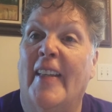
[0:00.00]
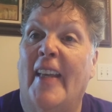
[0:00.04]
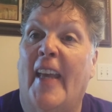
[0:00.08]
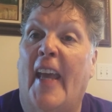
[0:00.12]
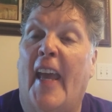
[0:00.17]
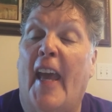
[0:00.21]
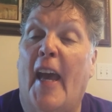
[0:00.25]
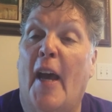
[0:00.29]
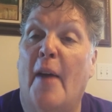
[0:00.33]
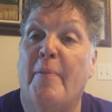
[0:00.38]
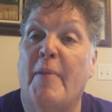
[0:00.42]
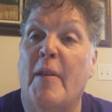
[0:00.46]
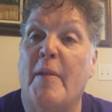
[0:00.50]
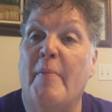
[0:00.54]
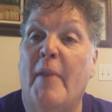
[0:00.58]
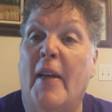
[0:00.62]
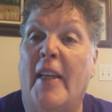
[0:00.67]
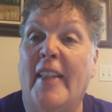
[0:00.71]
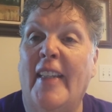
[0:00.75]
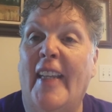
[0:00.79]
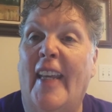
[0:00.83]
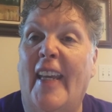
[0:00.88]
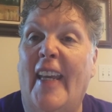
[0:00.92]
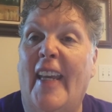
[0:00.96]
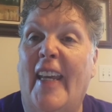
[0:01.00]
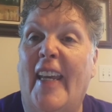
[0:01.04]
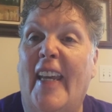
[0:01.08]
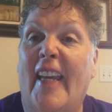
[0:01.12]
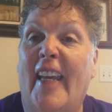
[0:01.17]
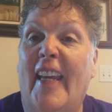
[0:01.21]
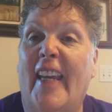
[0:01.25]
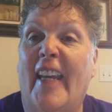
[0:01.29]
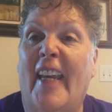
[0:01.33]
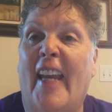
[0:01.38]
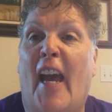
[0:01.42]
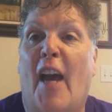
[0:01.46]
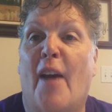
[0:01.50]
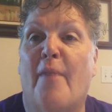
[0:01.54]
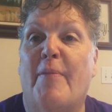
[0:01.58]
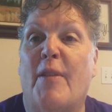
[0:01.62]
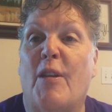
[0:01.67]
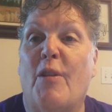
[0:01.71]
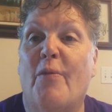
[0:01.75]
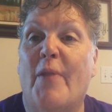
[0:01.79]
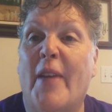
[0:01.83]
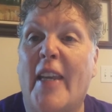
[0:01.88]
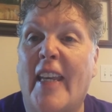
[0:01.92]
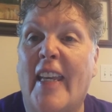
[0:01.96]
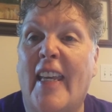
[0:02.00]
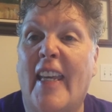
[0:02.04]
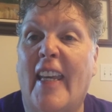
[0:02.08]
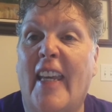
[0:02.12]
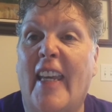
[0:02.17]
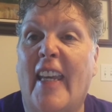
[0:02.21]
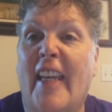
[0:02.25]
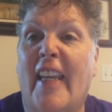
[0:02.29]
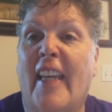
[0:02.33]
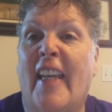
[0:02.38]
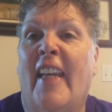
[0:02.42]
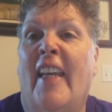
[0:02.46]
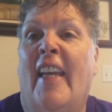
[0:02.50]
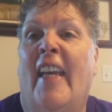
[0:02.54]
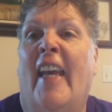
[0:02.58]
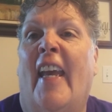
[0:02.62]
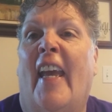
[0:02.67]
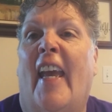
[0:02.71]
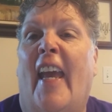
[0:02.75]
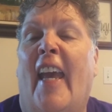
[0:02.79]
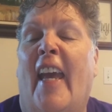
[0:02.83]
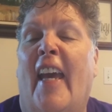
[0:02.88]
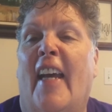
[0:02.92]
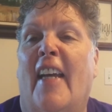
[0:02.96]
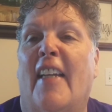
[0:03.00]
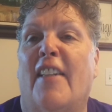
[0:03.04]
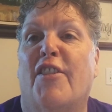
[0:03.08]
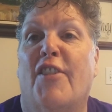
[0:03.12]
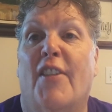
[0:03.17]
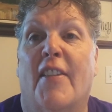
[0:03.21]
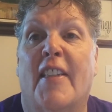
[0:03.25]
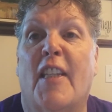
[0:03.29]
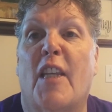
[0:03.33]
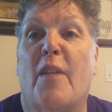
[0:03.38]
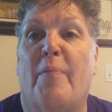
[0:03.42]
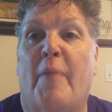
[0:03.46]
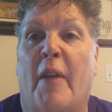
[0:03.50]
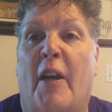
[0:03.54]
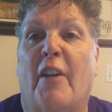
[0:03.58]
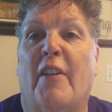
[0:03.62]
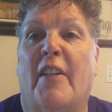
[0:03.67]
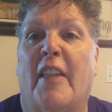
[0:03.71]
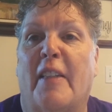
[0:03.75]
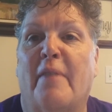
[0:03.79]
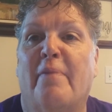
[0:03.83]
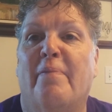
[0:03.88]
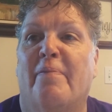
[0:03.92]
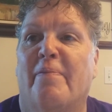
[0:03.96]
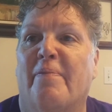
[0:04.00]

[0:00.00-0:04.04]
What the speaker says: Happy Monday, happy weeking, and just keep parenting.